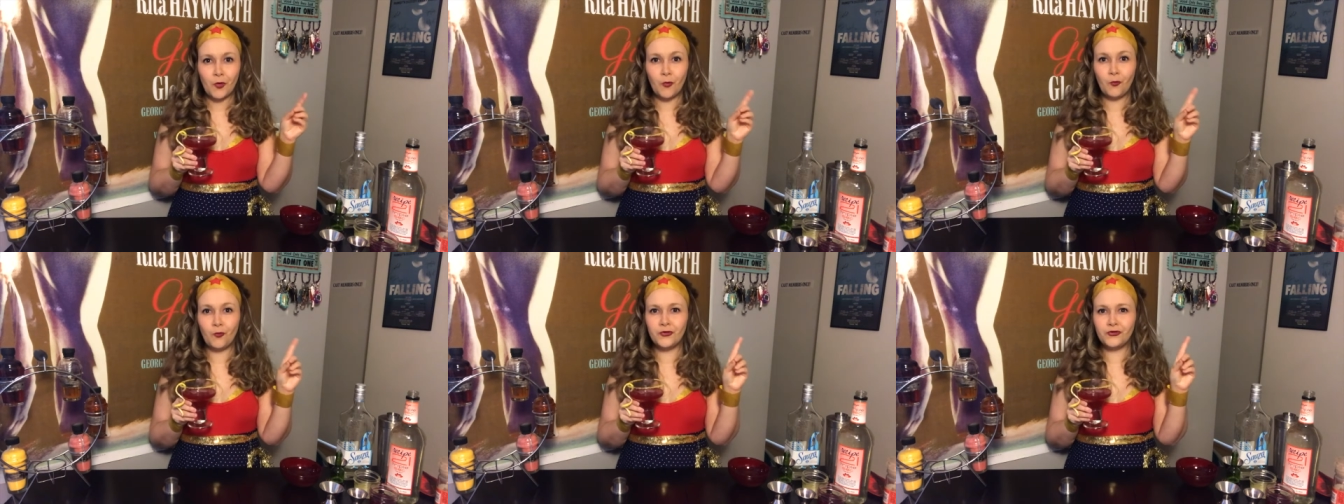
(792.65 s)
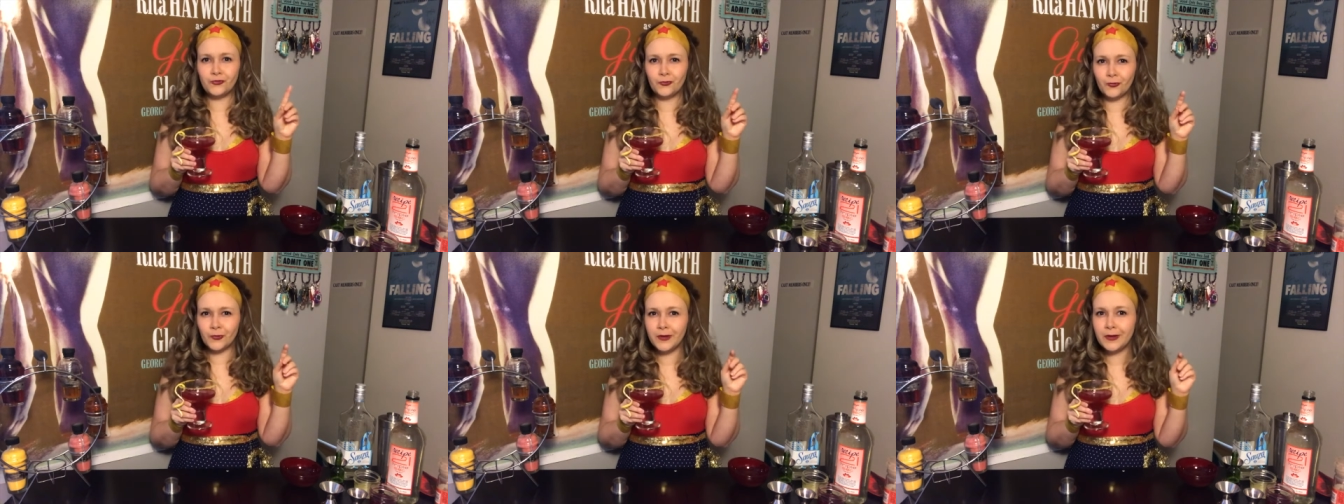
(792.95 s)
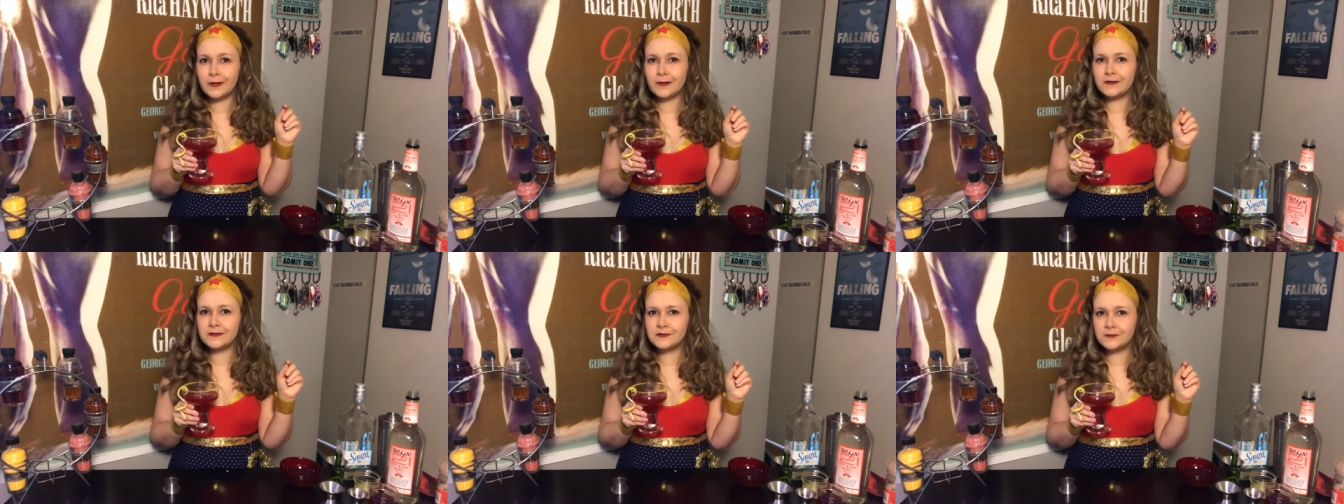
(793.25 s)
which
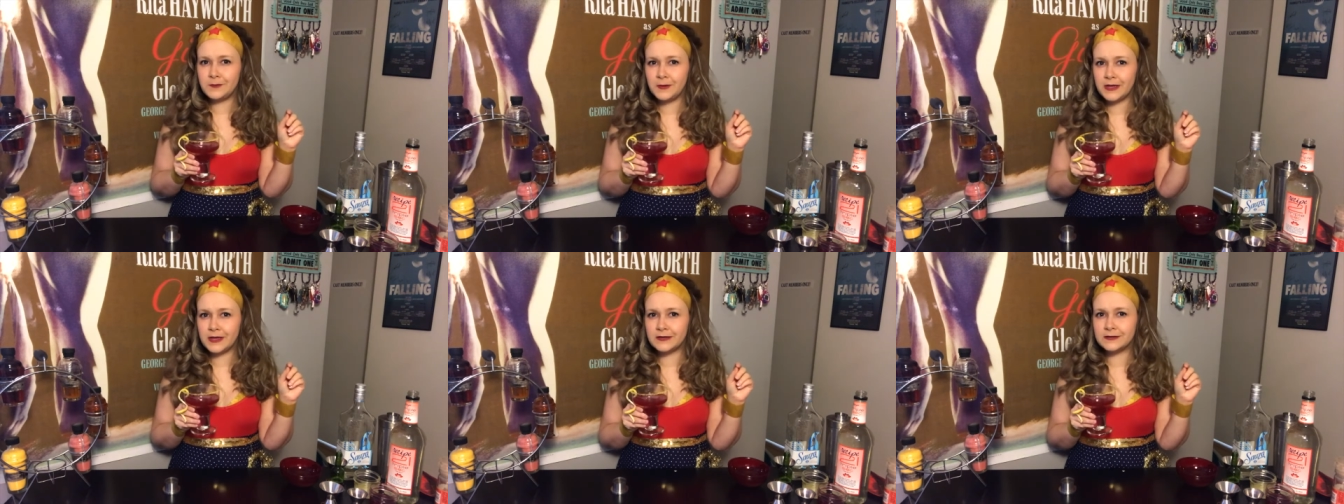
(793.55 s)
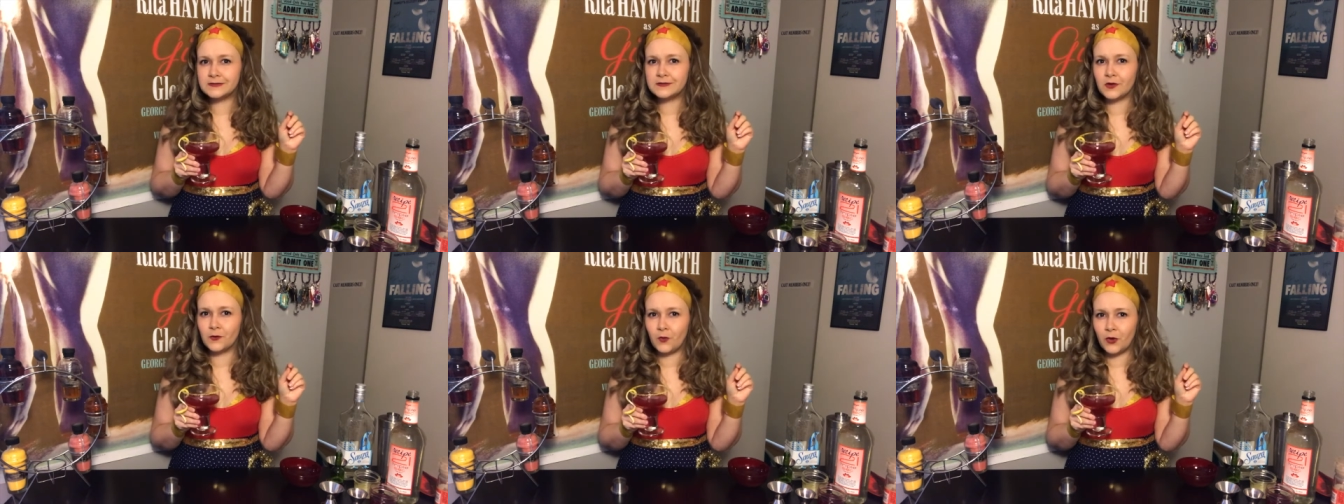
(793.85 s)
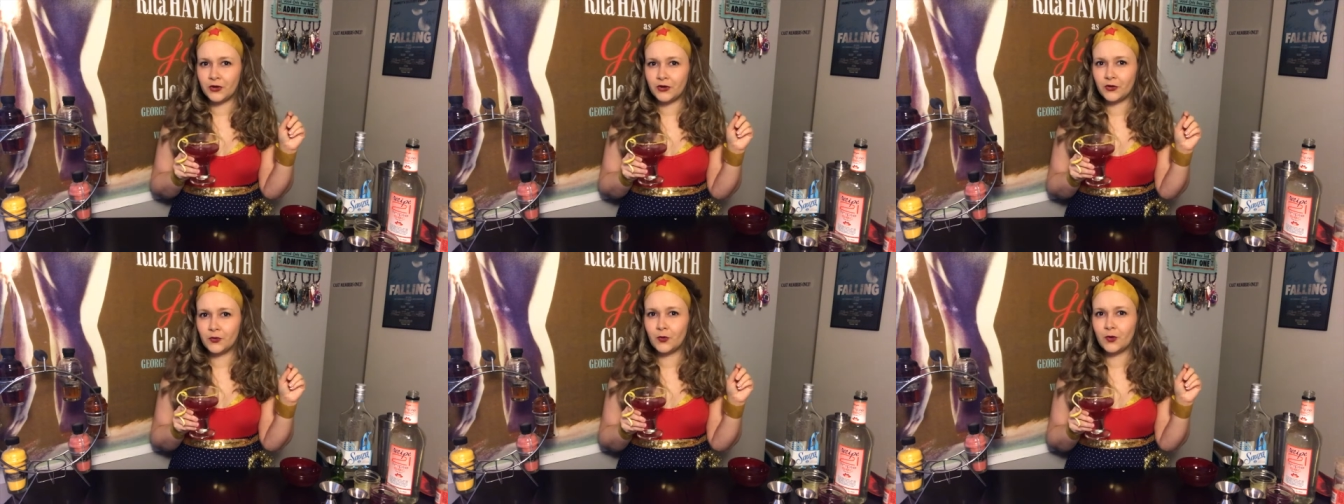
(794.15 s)
really speaks to
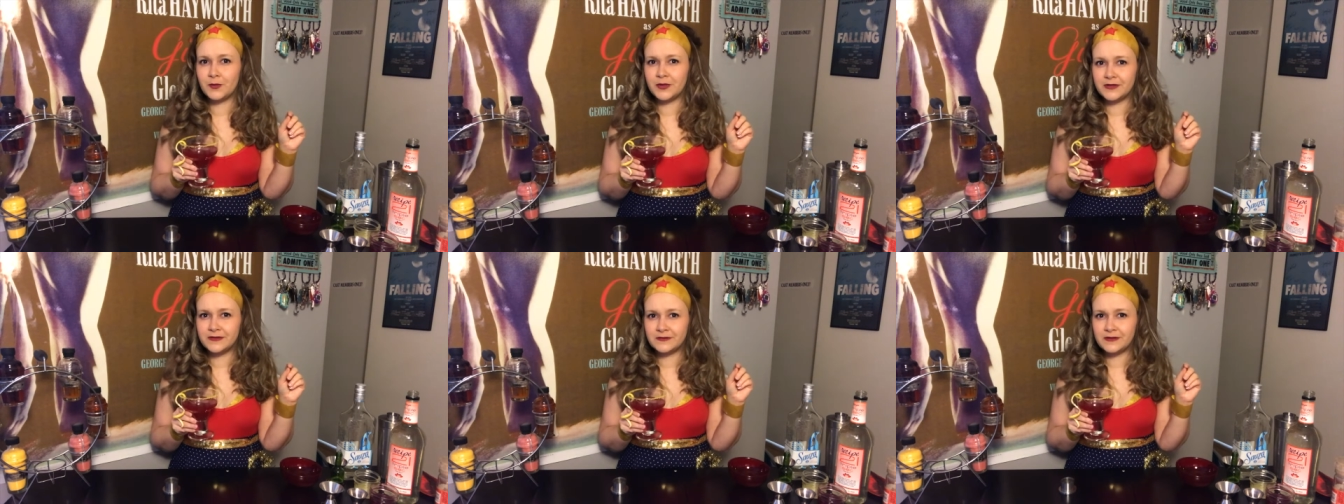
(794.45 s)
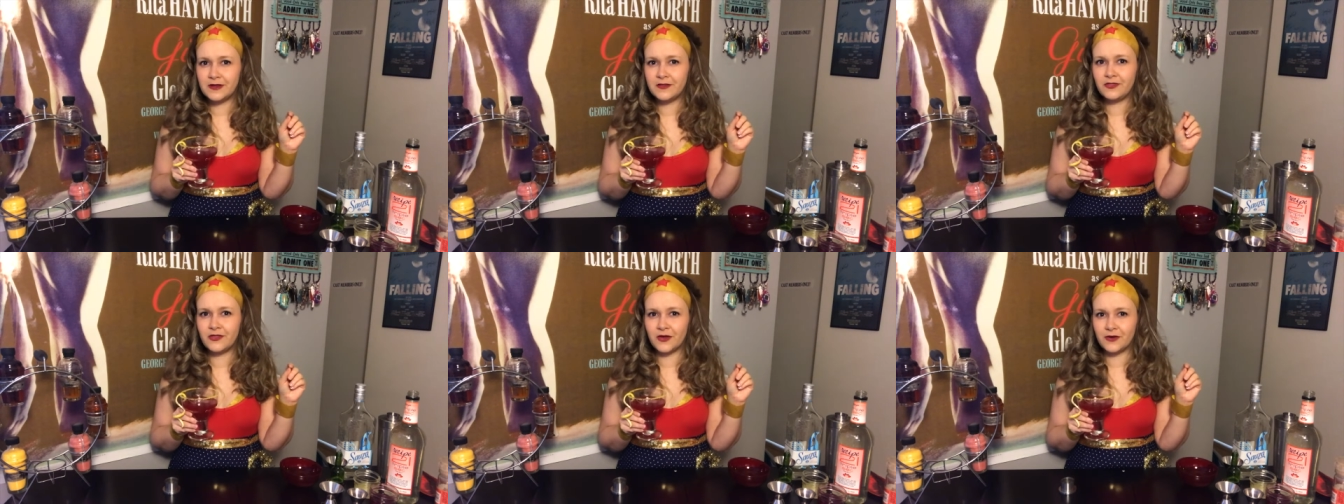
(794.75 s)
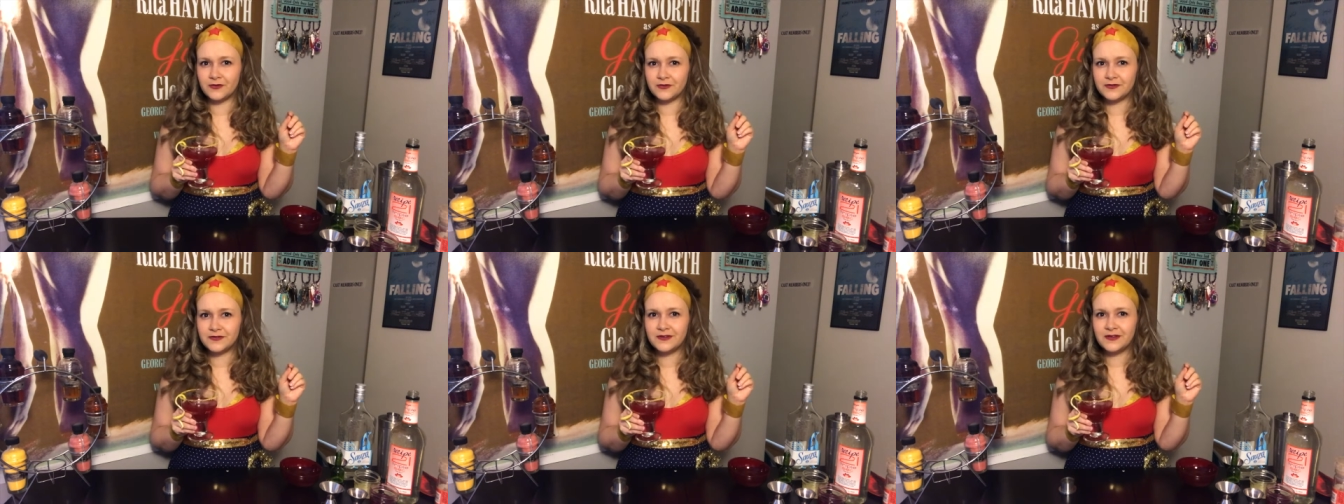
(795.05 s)
Wonder Woman's
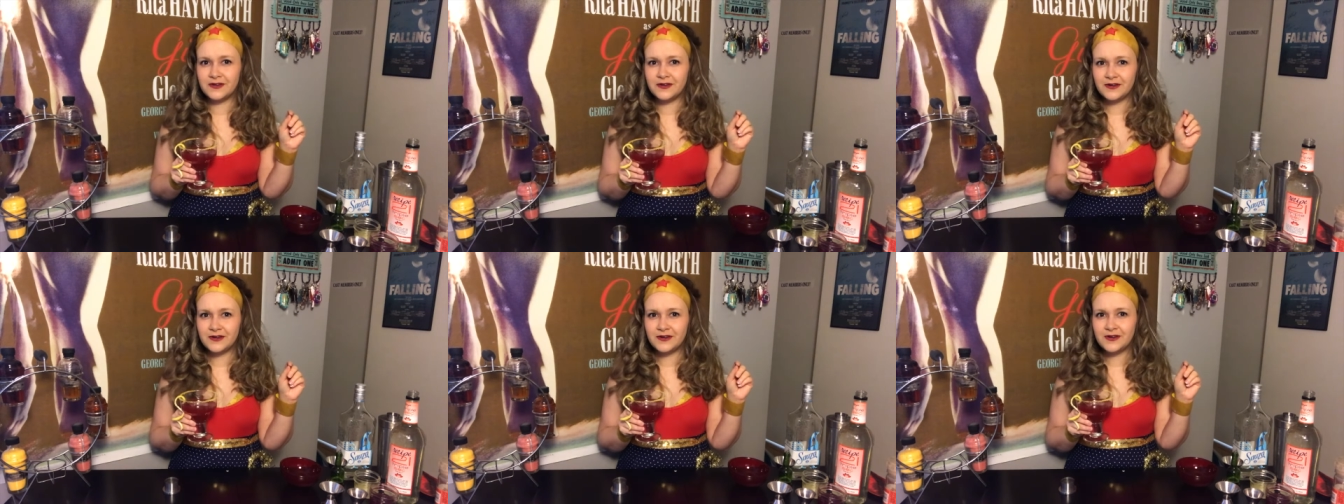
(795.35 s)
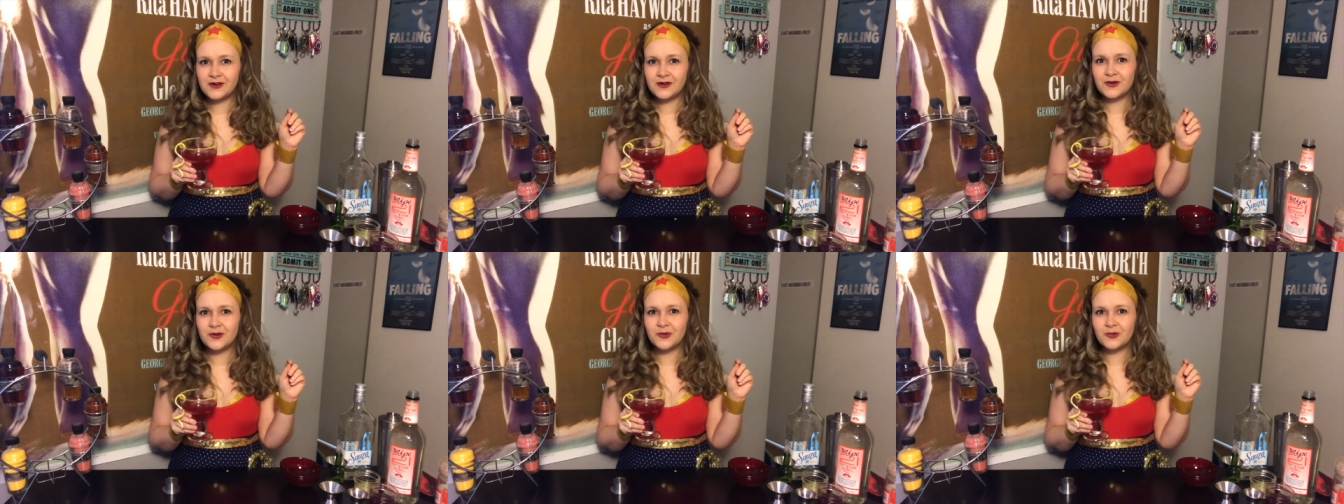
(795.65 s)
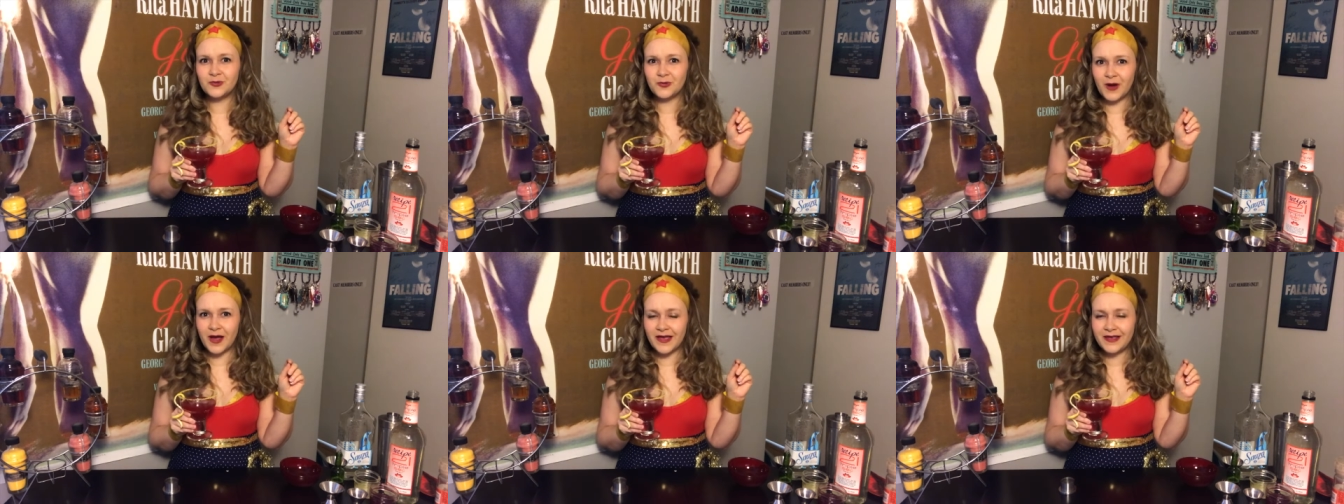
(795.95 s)
ethos,
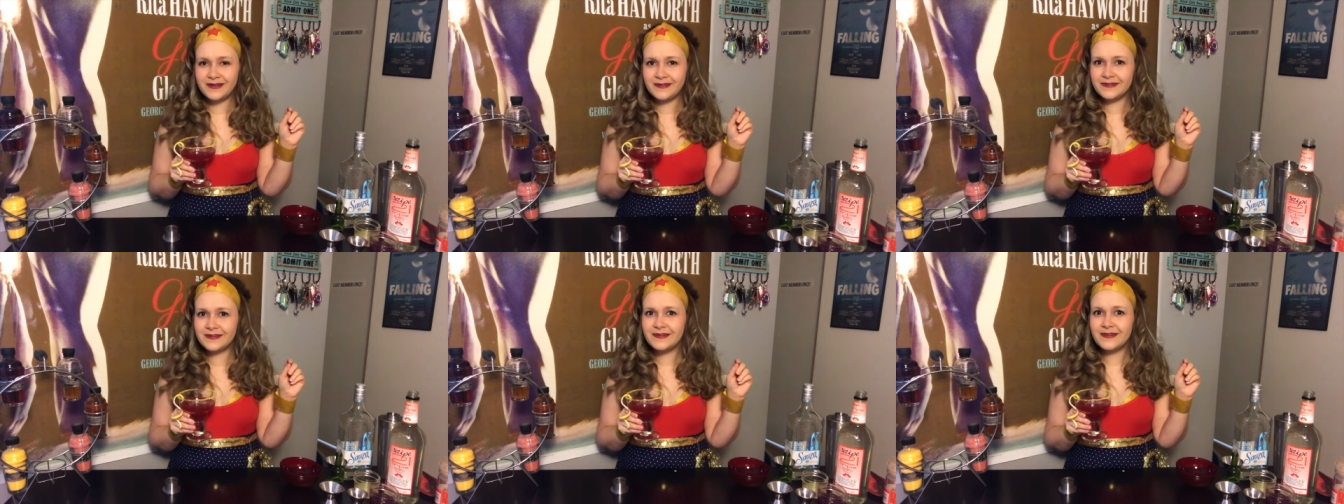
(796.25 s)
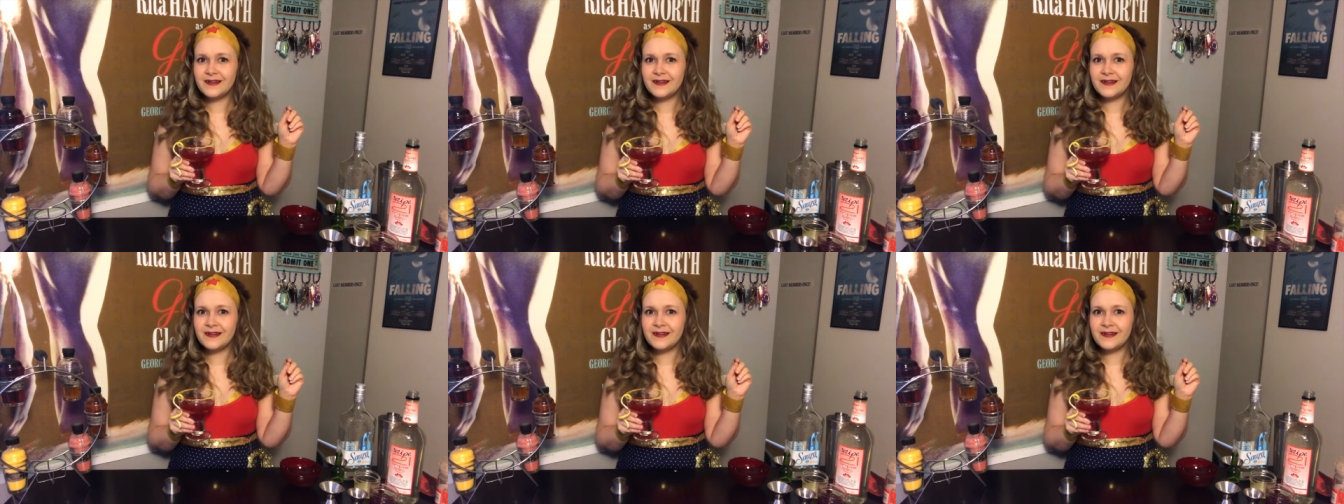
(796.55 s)
right?